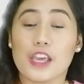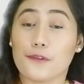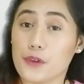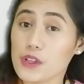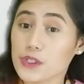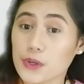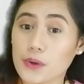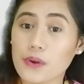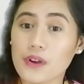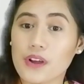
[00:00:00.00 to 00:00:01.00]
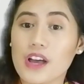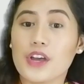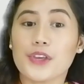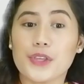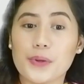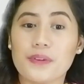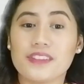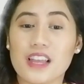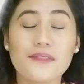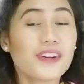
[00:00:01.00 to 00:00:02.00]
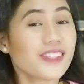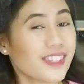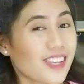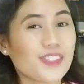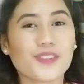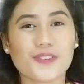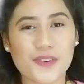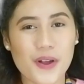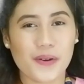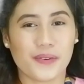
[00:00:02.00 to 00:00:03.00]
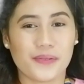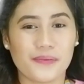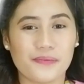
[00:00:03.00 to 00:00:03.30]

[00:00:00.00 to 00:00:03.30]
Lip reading: If you do, you will never cease to grow."